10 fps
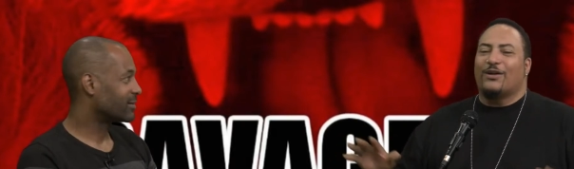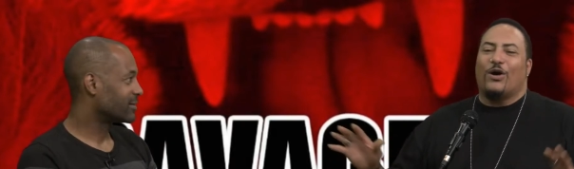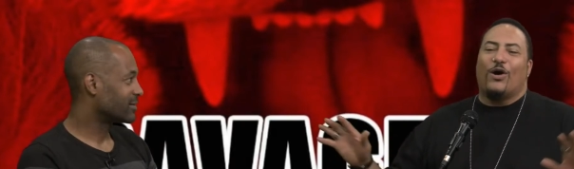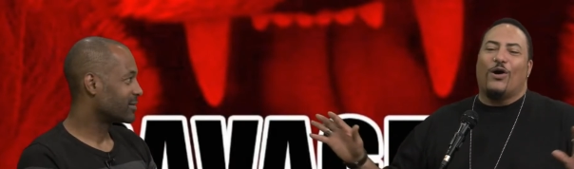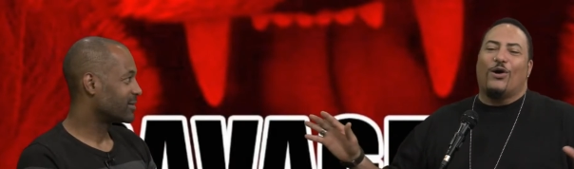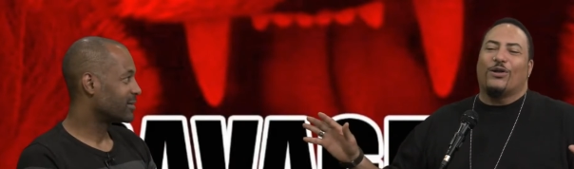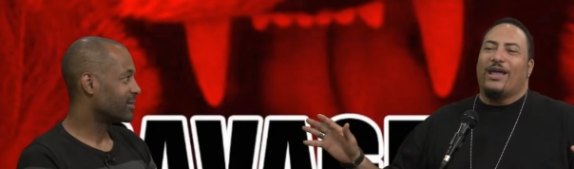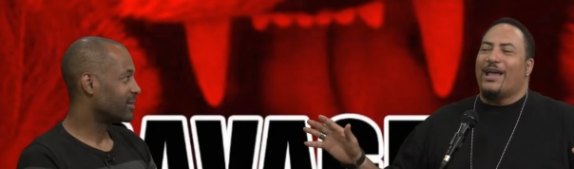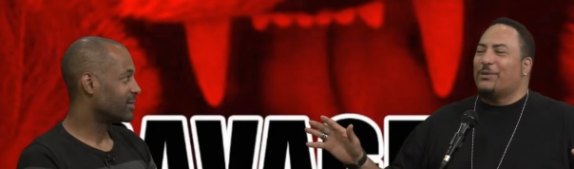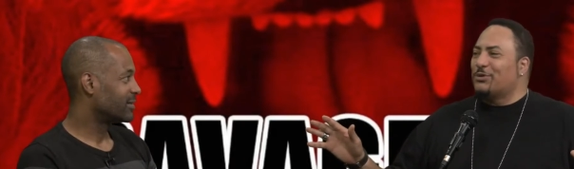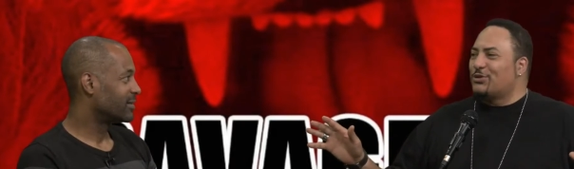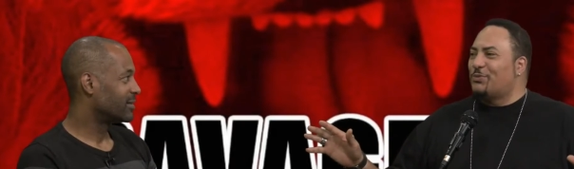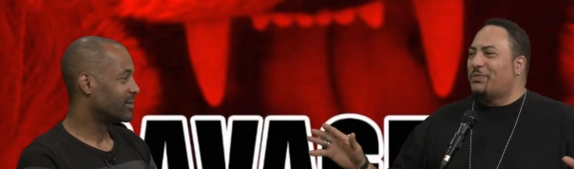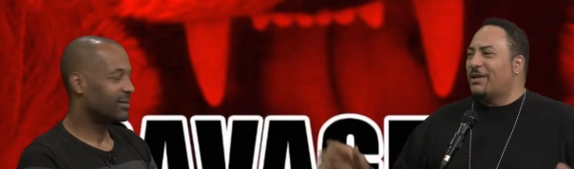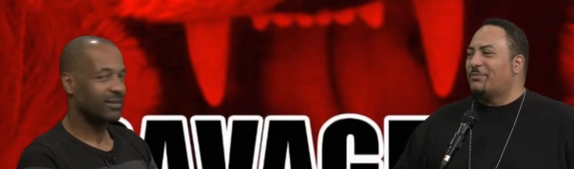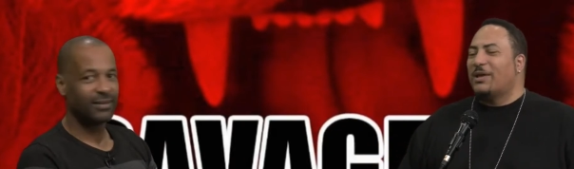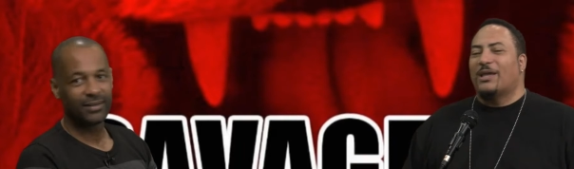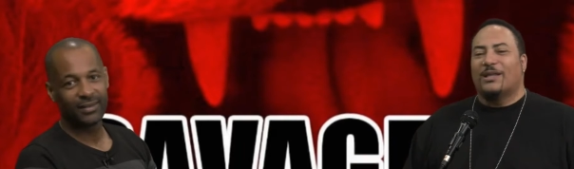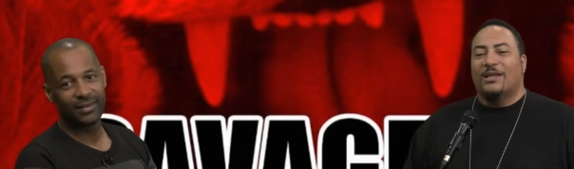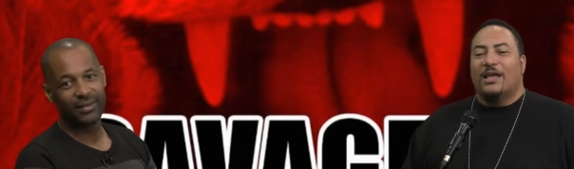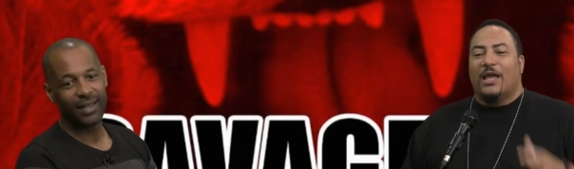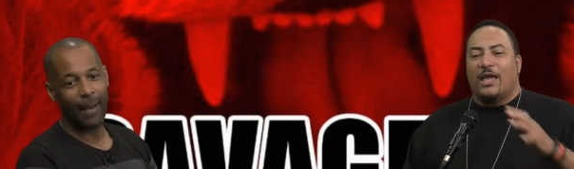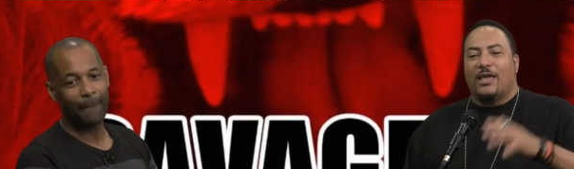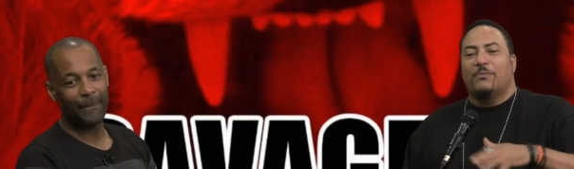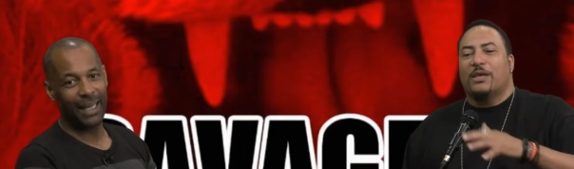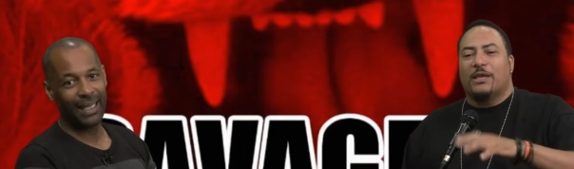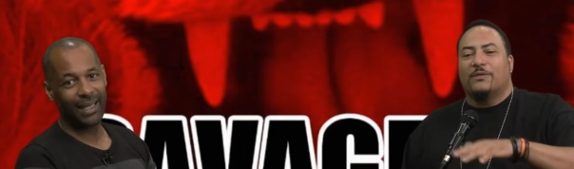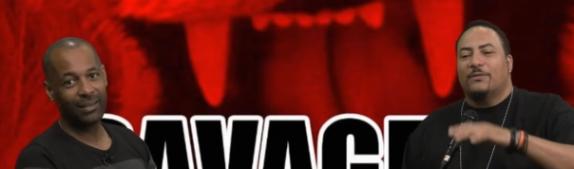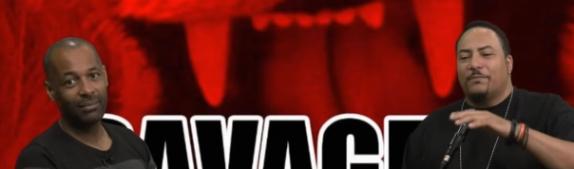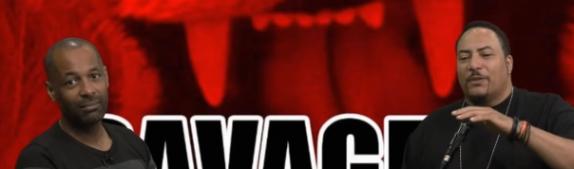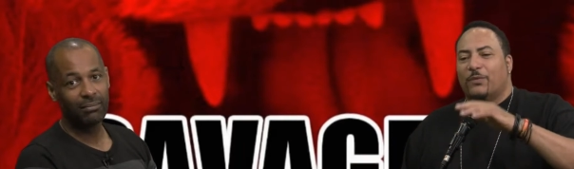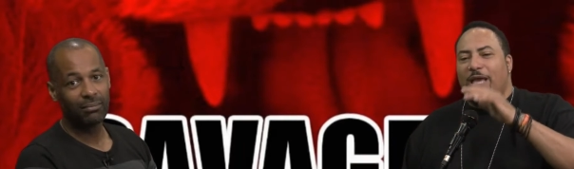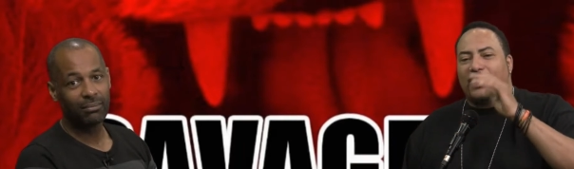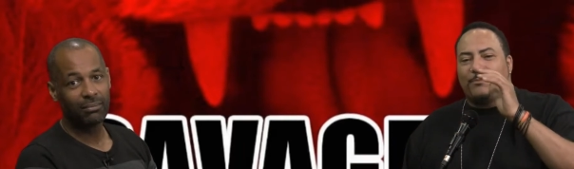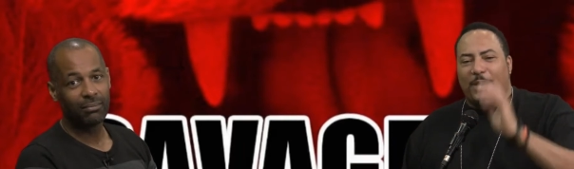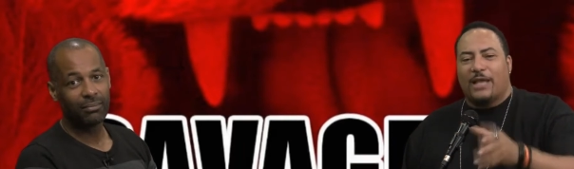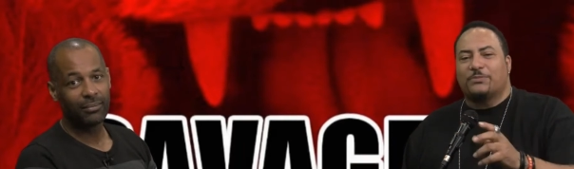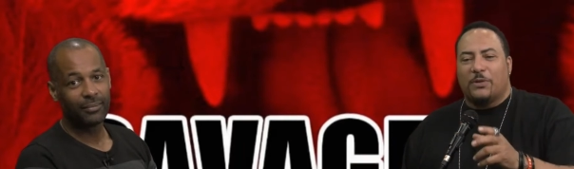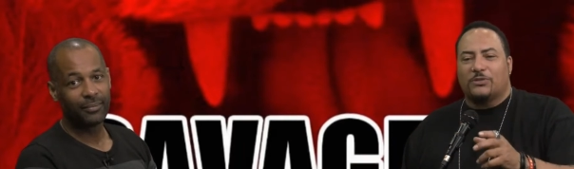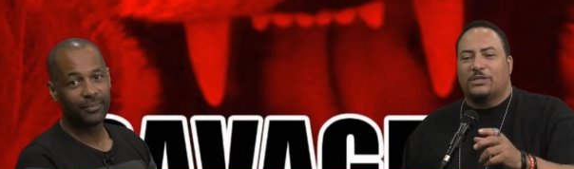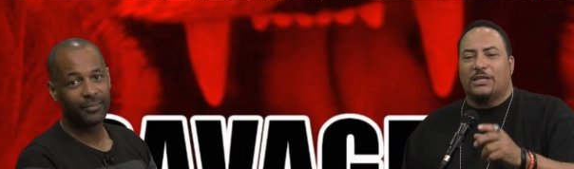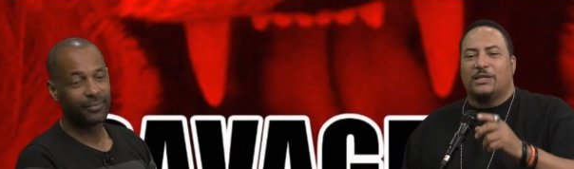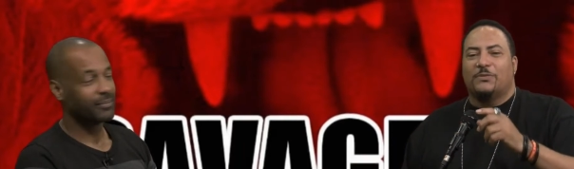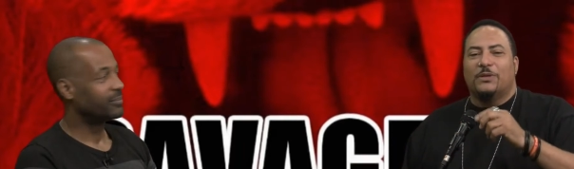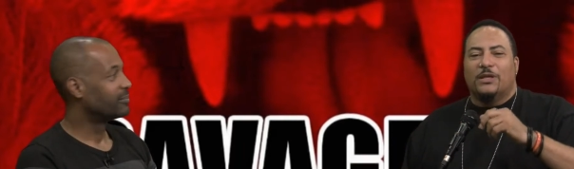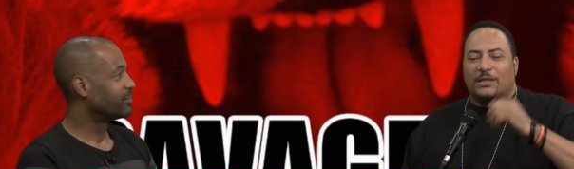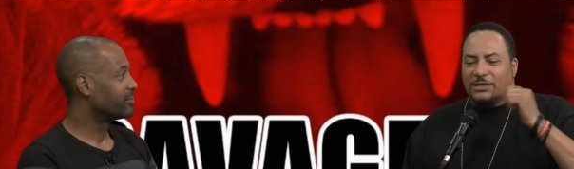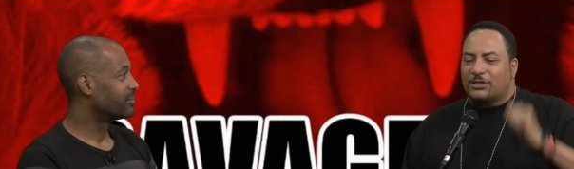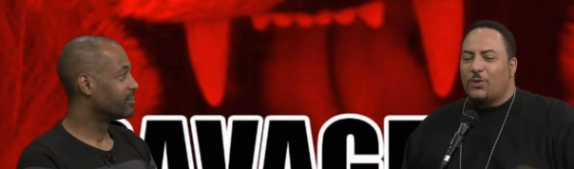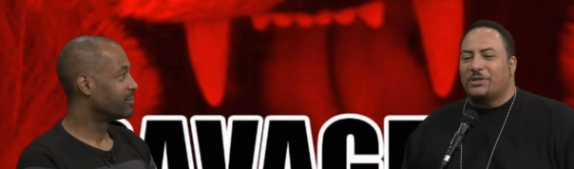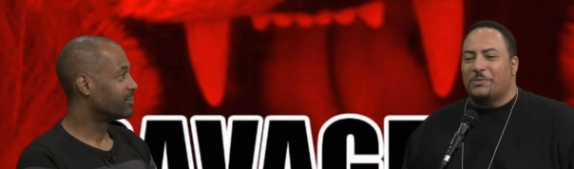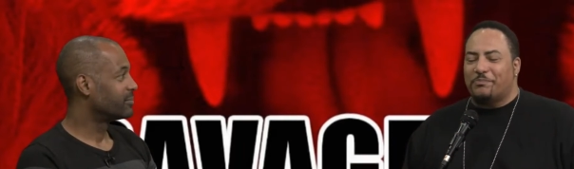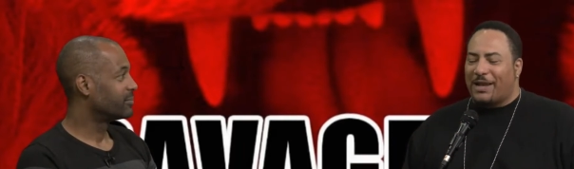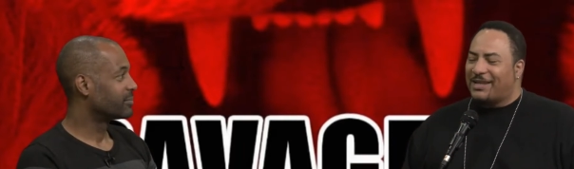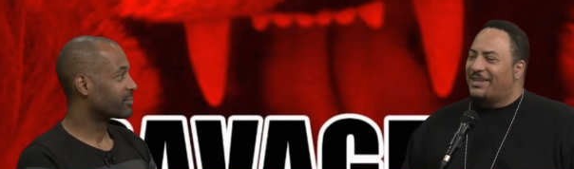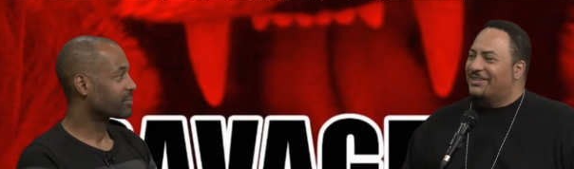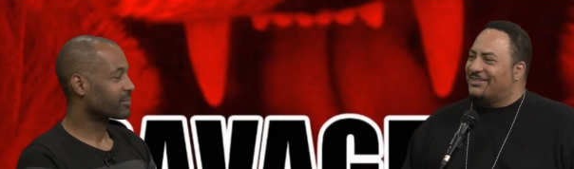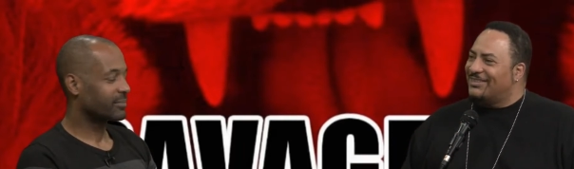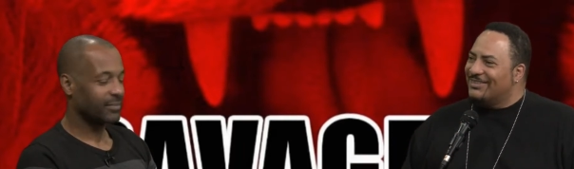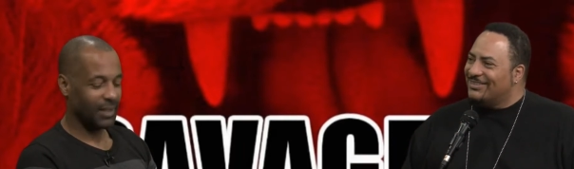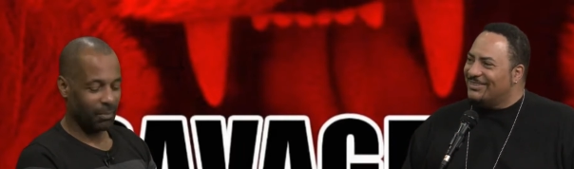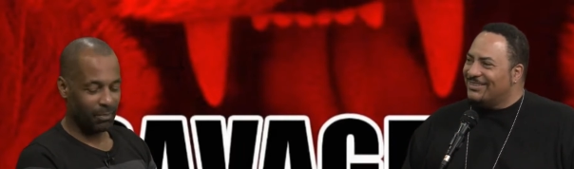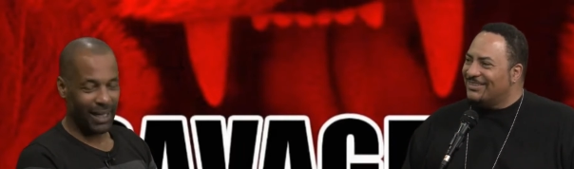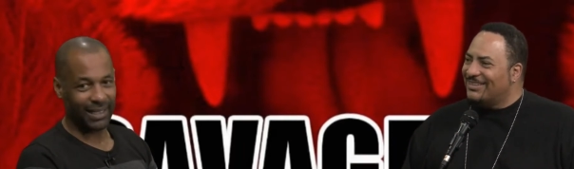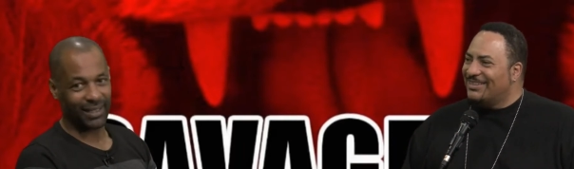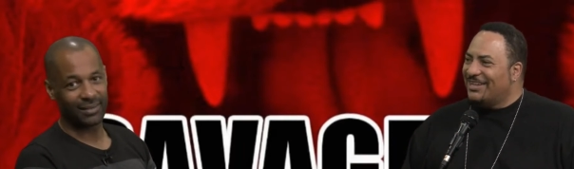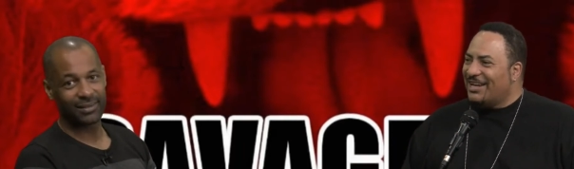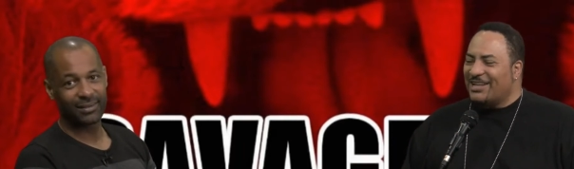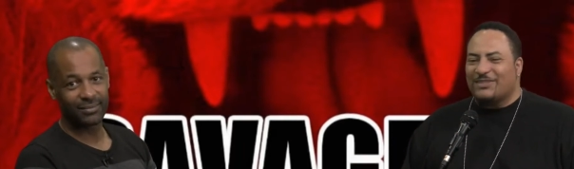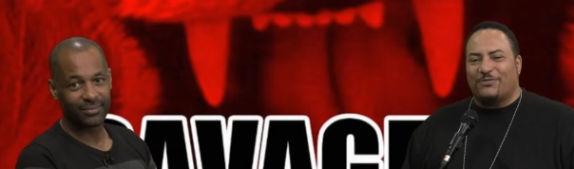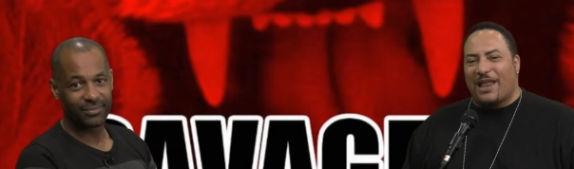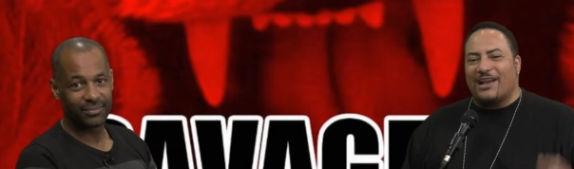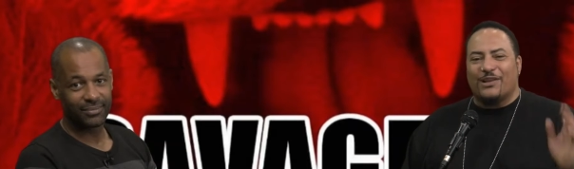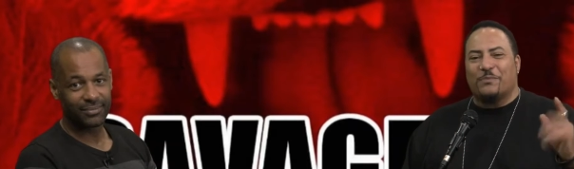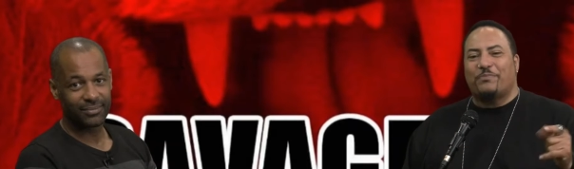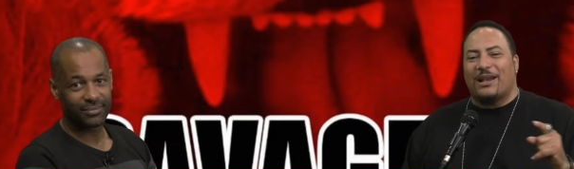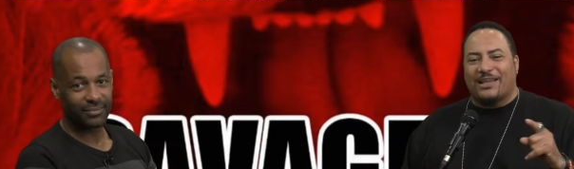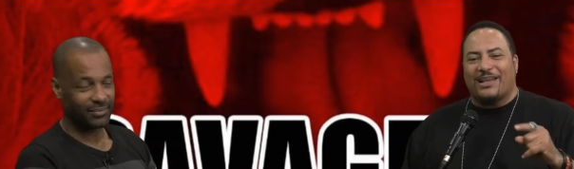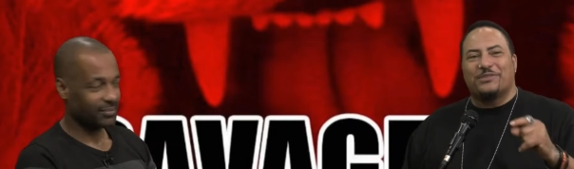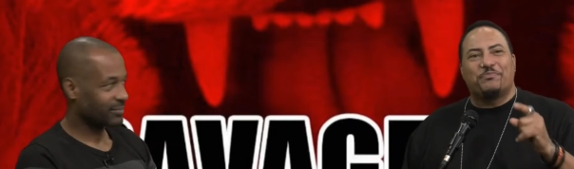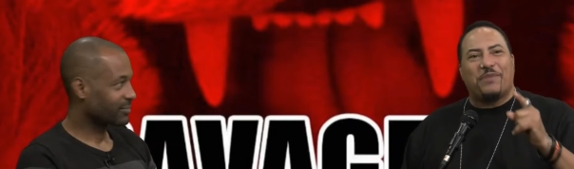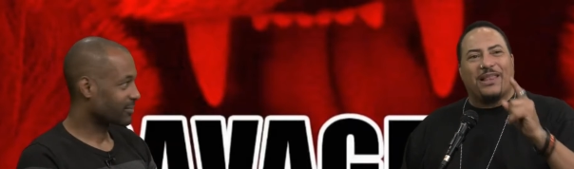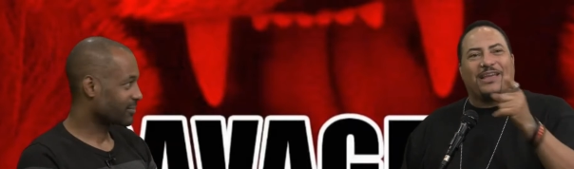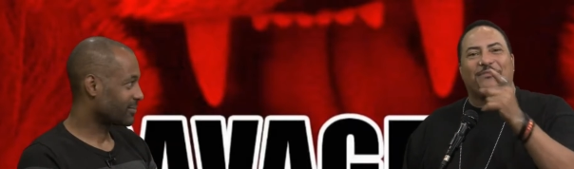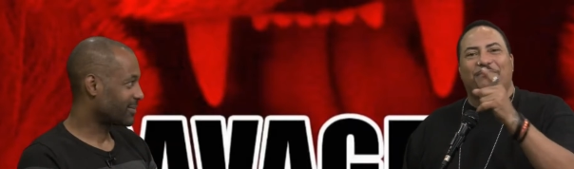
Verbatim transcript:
Speaker 1: of all the animals you pick, man. Hey, a pelican. Man, we got a basketball team Let's go with the Pelicans.
Speaker 2: The Pelicans.
Speaker 1: He's fly little pelican, pelican.